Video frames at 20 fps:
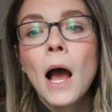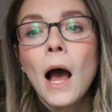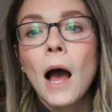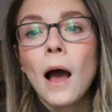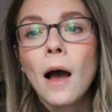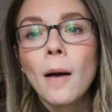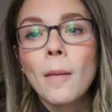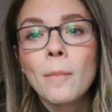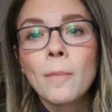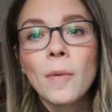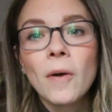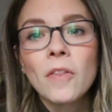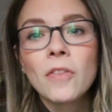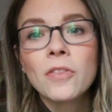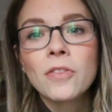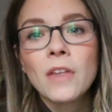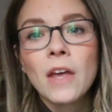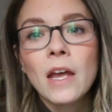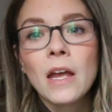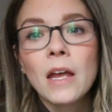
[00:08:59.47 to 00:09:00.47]

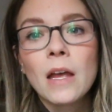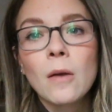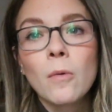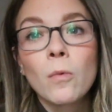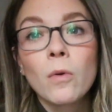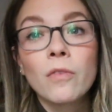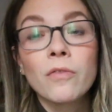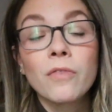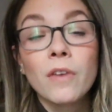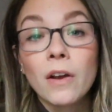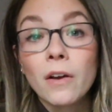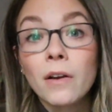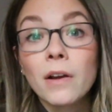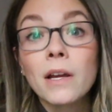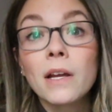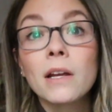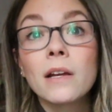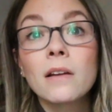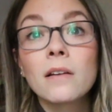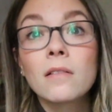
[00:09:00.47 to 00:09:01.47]
but they were
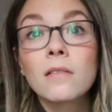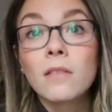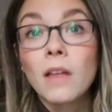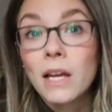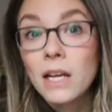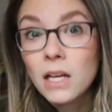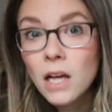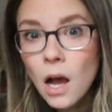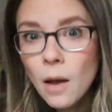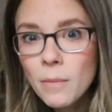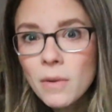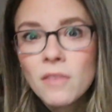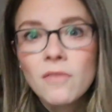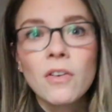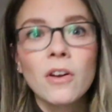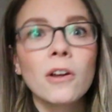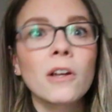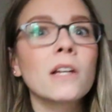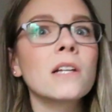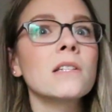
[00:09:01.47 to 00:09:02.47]
coming
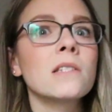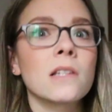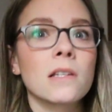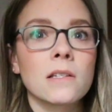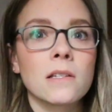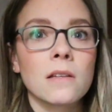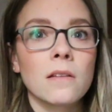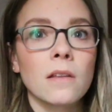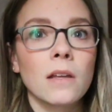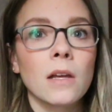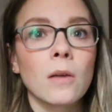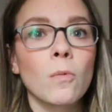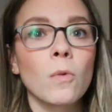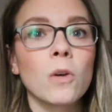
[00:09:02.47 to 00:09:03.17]
very consistently,